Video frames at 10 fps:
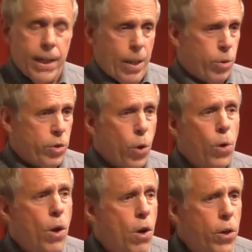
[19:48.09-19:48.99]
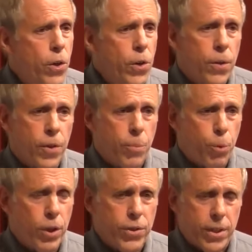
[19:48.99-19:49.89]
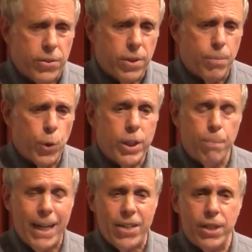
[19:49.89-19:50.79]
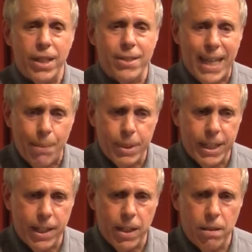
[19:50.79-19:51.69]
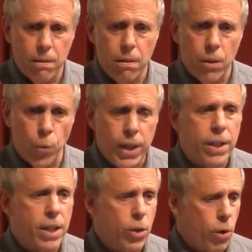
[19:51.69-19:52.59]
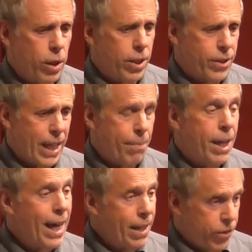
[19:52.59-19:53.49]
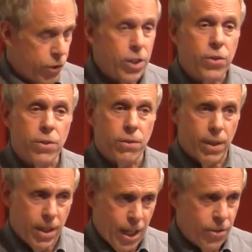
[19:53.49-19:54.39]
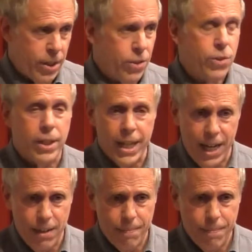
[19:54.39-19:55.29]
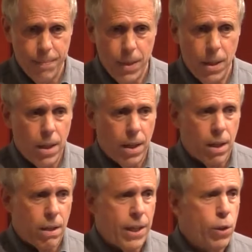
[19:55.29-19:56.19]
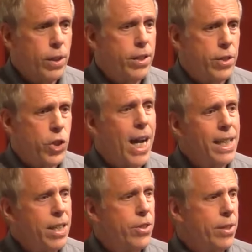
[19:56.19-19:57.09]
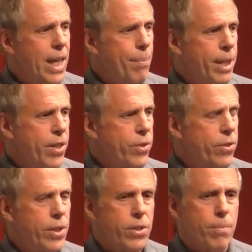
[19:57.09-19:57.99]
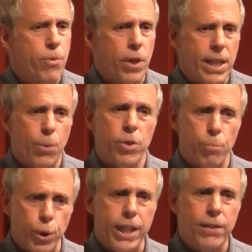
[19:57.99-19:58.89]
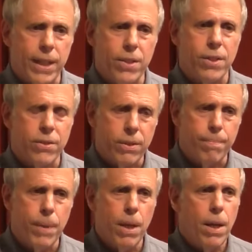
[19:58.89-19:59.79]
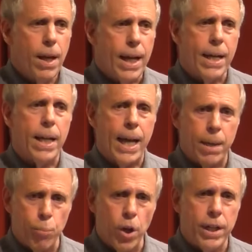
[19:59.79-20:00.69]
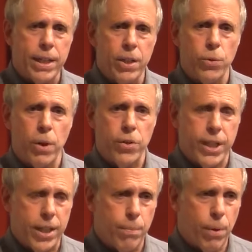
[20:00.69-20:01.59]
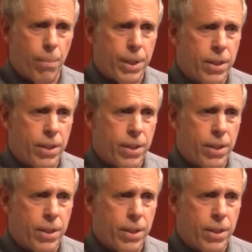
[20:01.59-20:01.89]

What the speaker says: It was no longer the spoils system. You had to pass an exam to get in, a written and oral exam, just as it is today. They looked at the Chinese examination system, thought that was a pretty clean system, and brought it into our State Department.